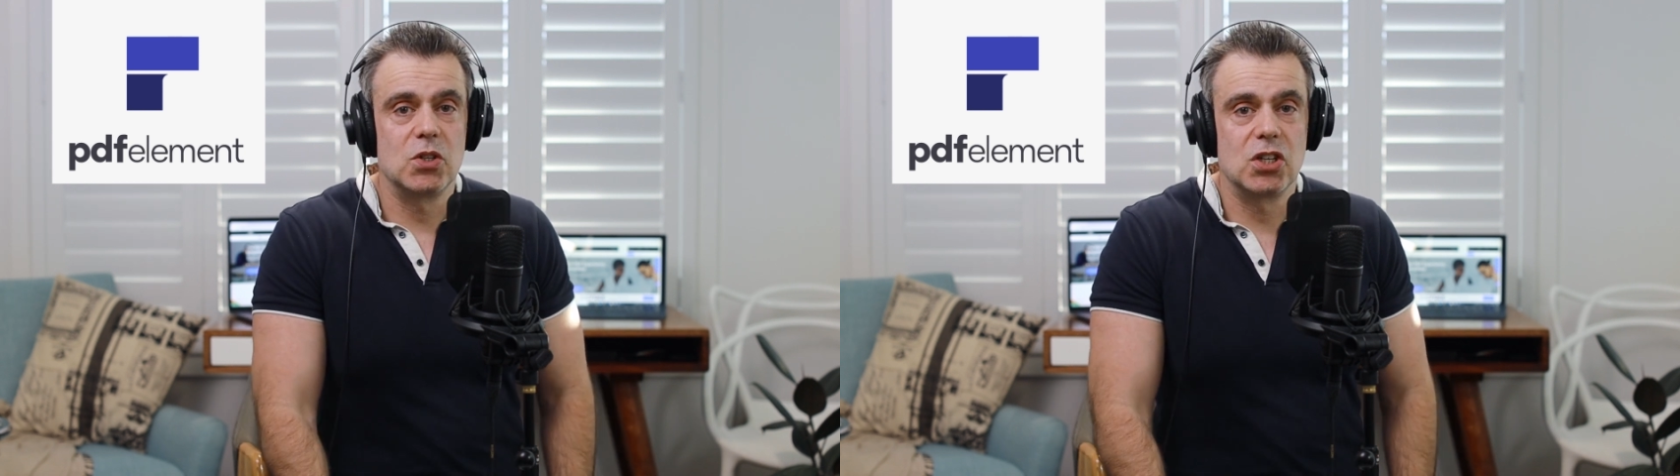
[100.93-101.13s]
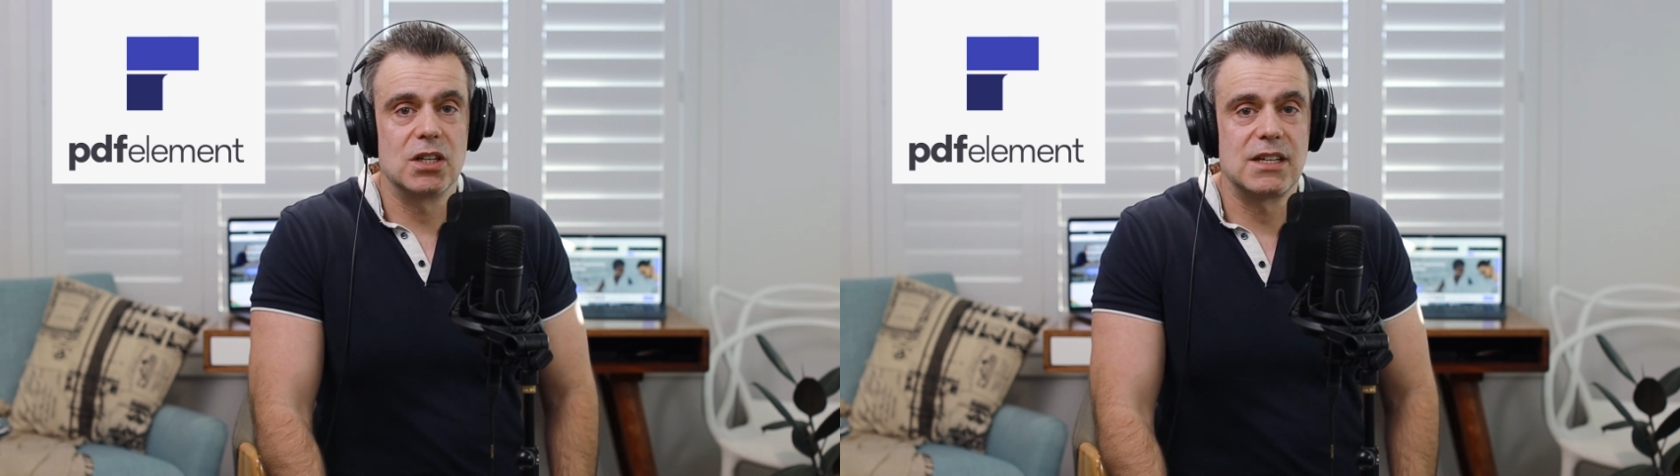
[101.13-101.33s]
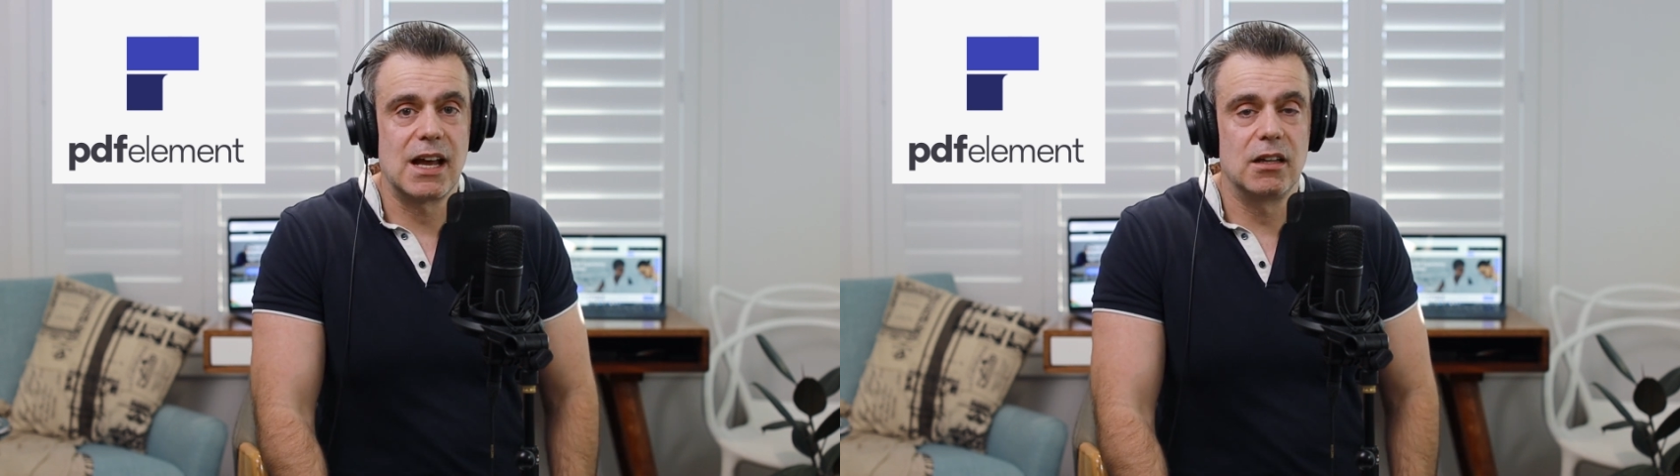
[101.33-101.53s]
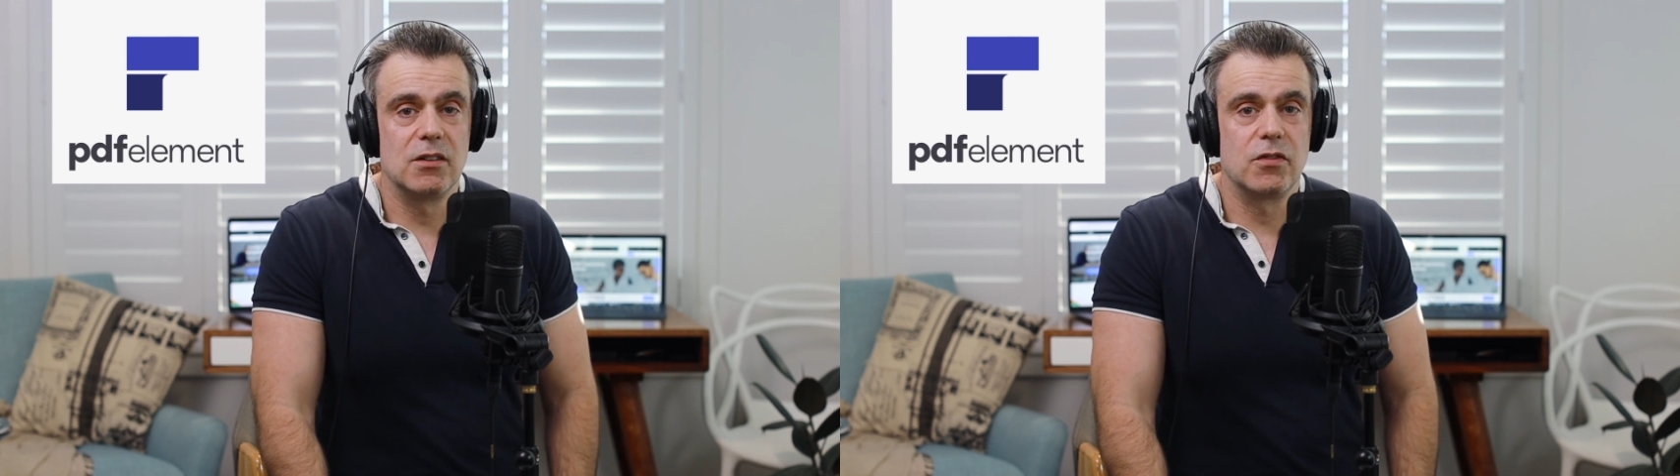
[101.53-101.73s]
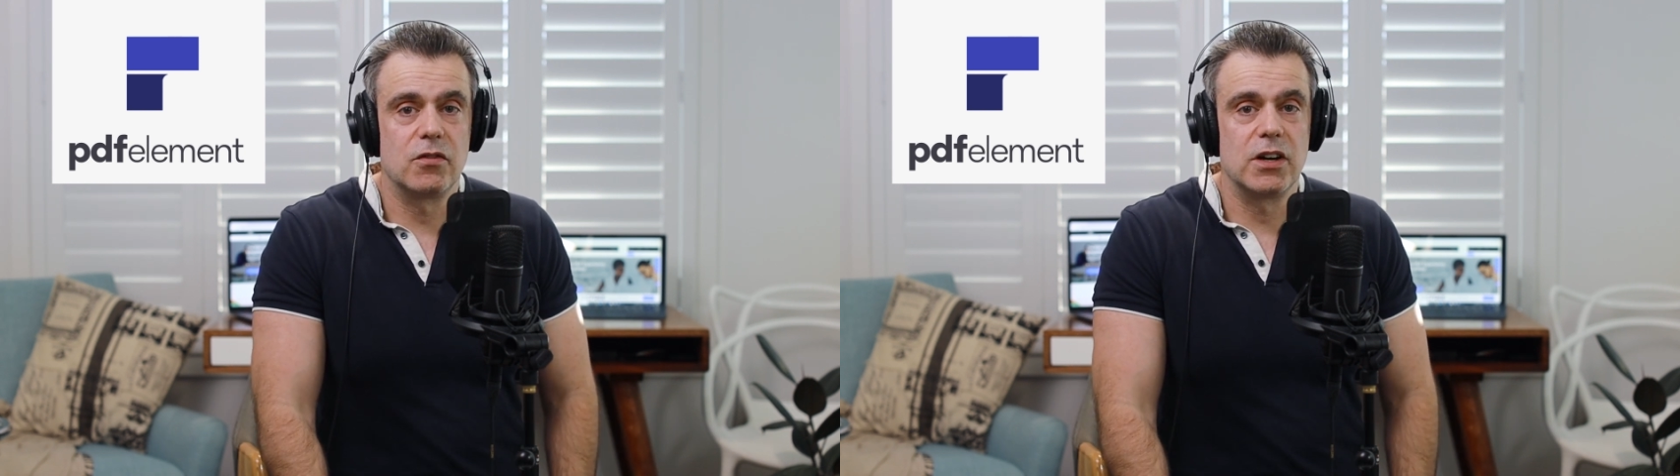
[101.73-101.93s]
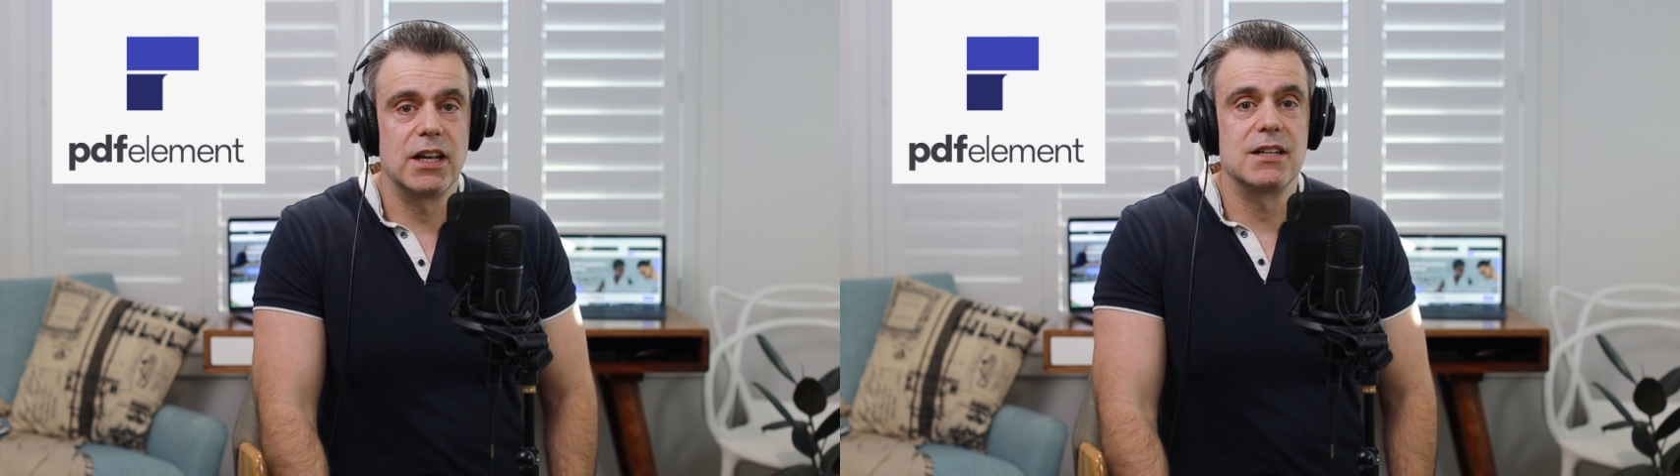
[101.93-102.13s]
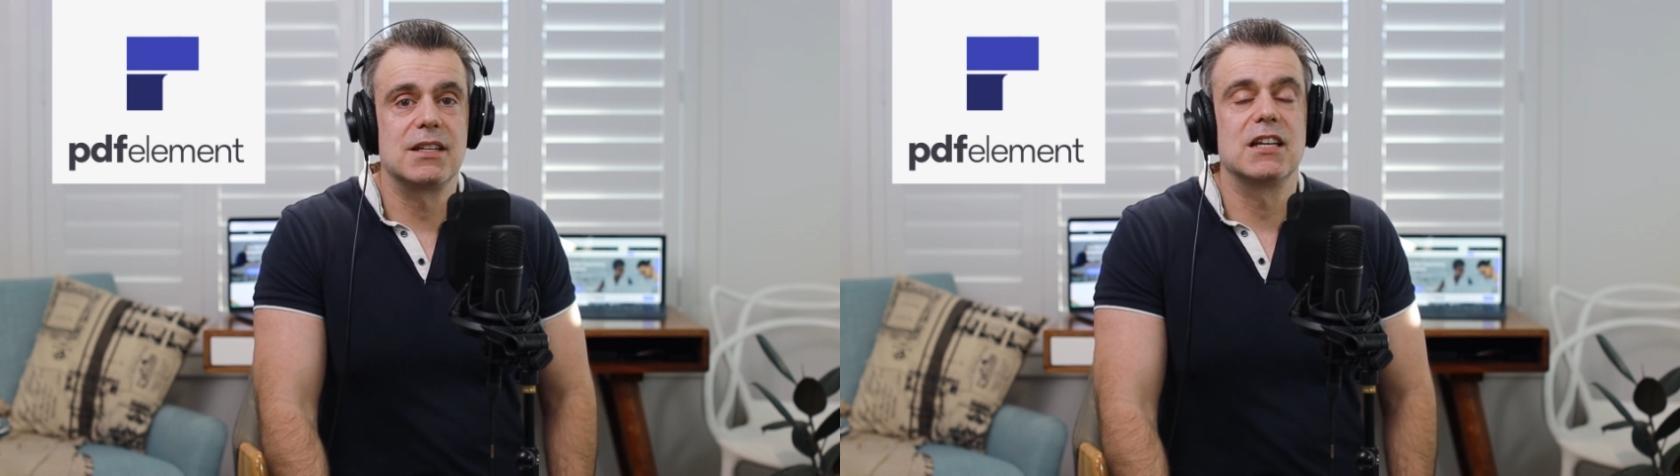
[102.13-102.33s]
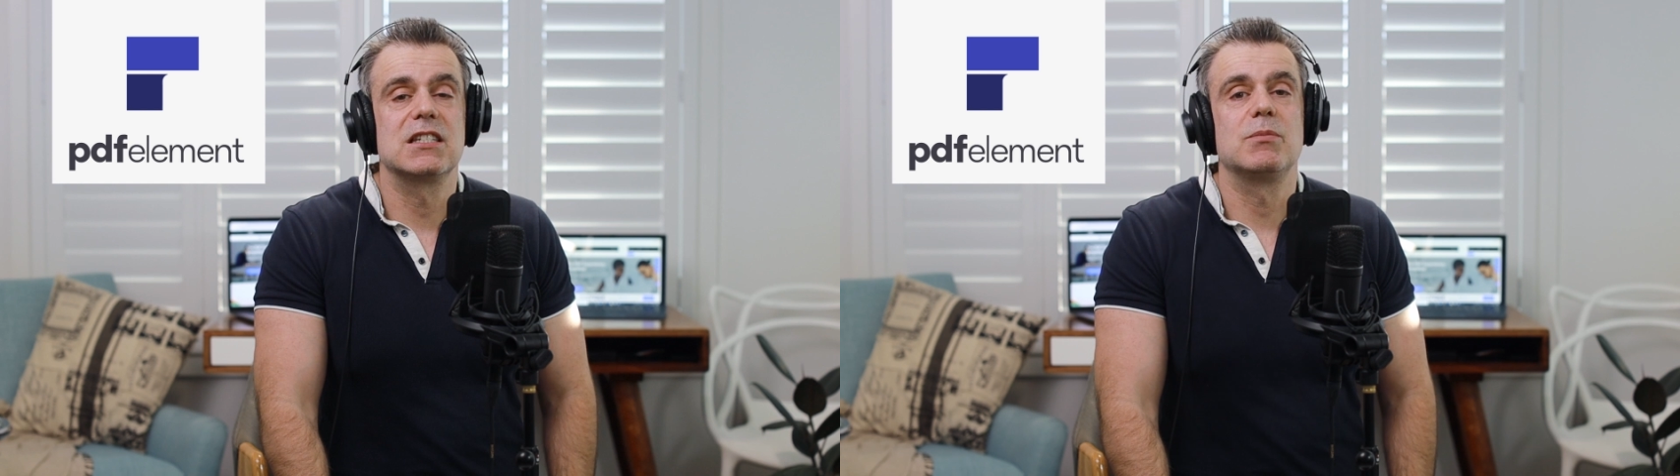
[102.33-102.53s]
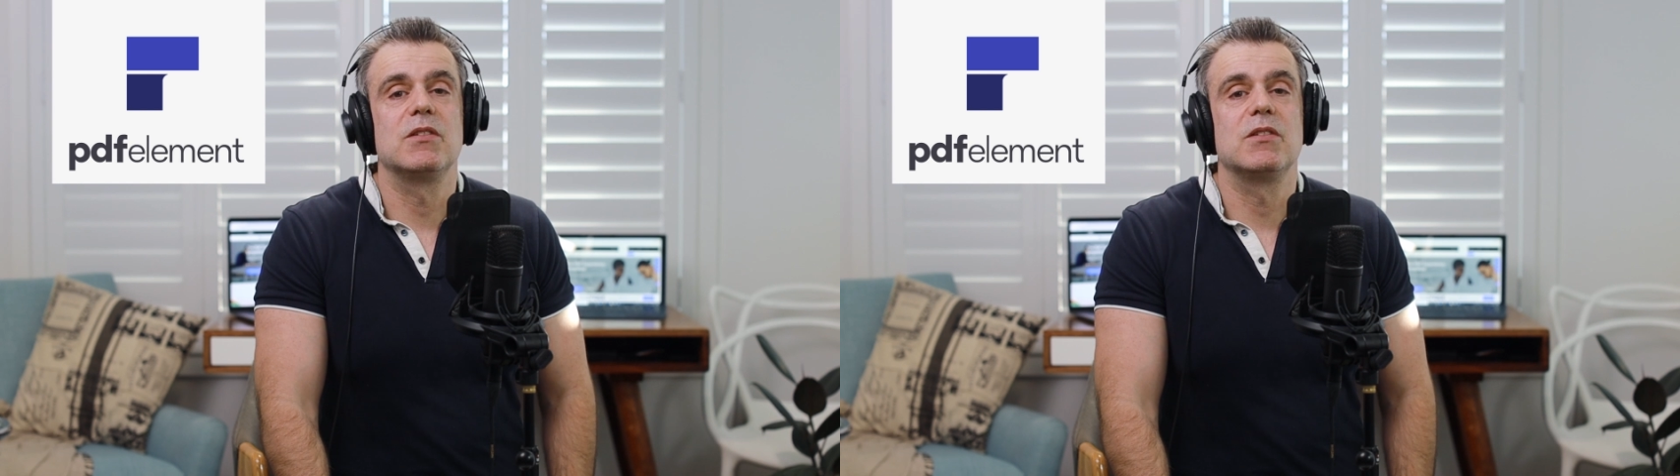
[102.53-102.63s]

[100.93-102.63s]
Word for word: which you can download free and test